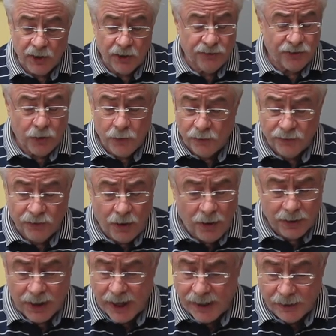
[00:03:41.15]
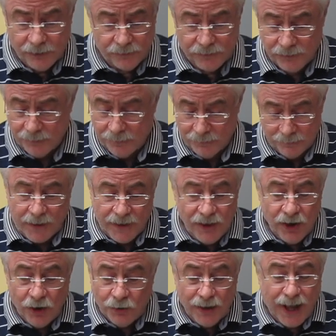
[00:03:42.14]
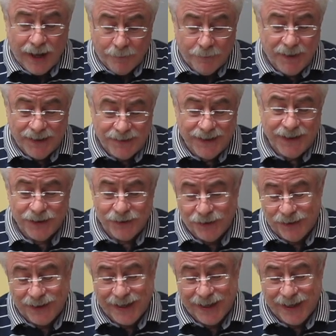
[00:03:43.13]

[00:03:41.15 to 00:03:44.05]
So it was all kind of, you know, not a big deal.